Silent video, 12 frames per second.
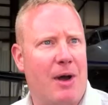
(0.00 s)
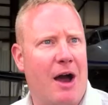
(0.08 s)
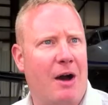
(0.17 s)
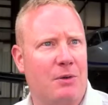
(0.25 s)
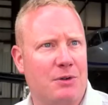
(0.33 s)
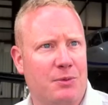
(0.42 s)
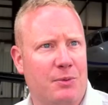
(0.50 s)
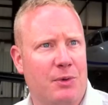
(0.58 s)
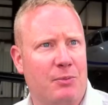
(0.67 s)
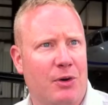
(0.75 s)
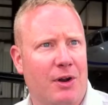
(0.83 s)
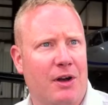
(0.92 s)
hours we'd be
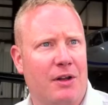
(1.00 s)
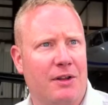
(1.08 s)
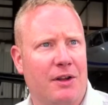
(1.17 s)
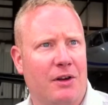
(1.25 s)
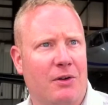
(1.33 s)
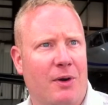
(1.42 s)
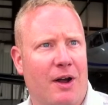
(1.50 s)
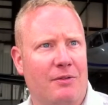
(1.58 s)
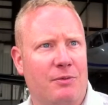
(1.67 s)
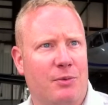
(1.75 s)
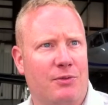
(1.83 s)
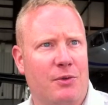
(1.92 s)
putting on the
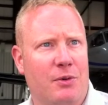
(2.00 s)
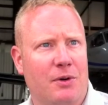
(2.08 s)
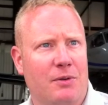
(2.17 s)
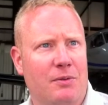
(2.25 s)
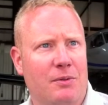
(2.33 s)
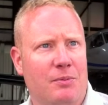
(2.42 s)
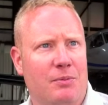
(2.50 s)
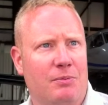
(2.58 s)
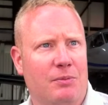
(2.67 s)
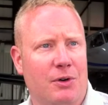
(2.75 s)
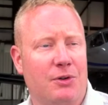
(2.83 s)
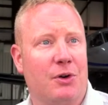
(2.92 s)
aircraft before
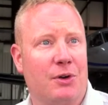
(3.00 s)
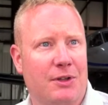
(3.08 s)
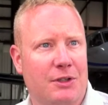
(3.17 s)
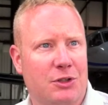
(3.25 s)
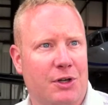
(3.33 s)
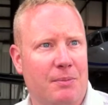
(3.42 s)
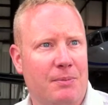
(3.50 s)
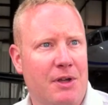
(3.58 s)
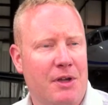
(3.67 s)
or during the trip,